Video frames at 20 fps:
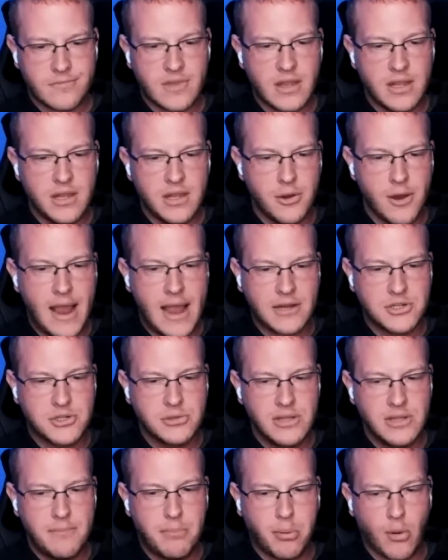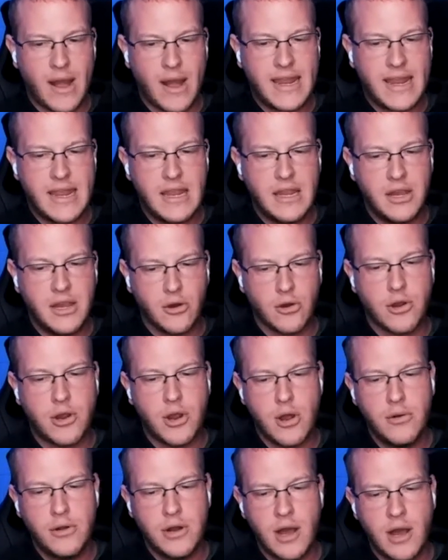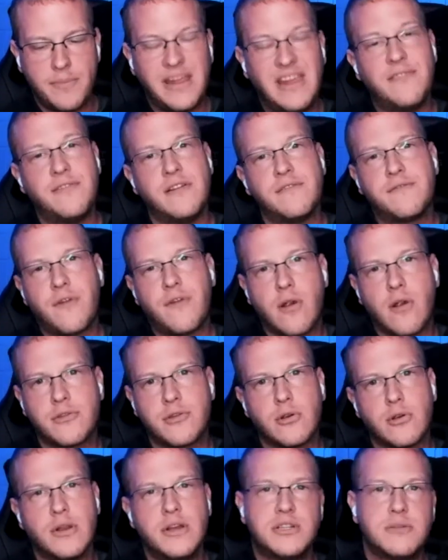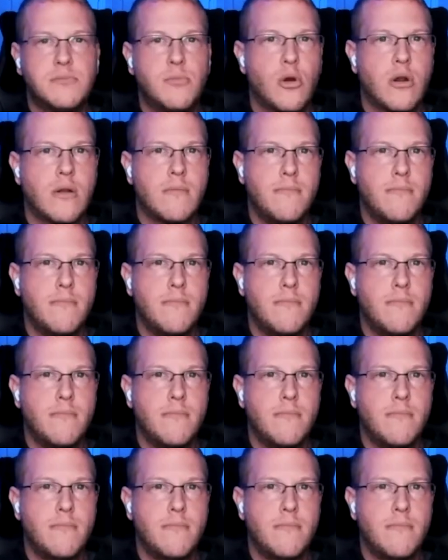you're actually breaking your code up even farther into more